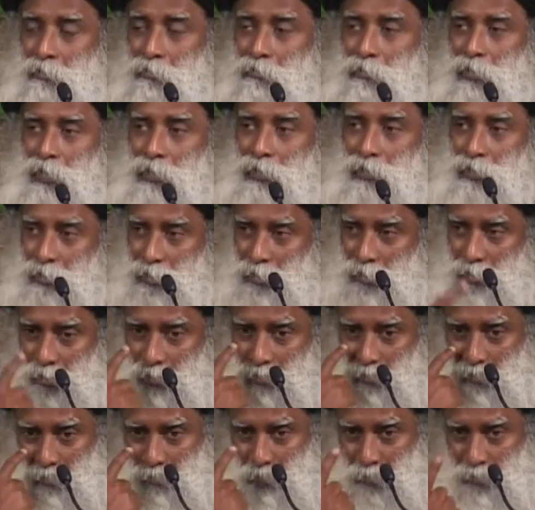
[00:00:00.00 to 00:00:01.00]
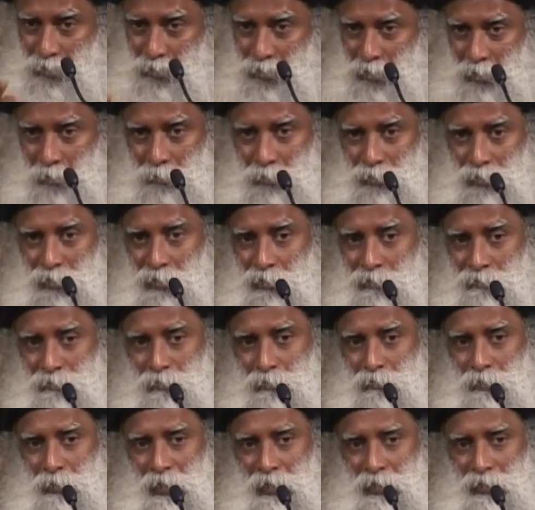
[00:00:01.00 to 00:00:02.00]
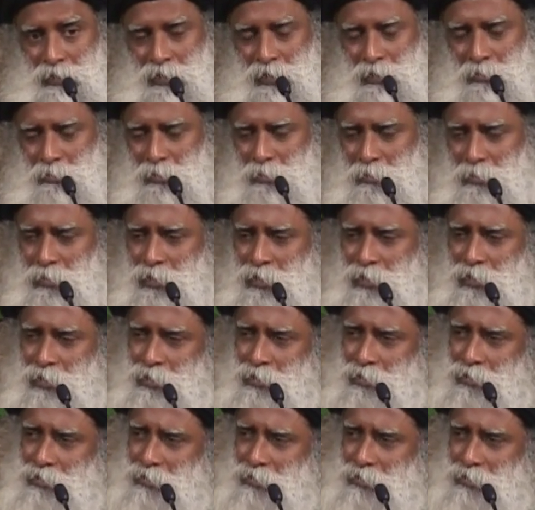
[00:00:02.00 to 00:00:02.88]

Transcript: But in your perception of space, it may be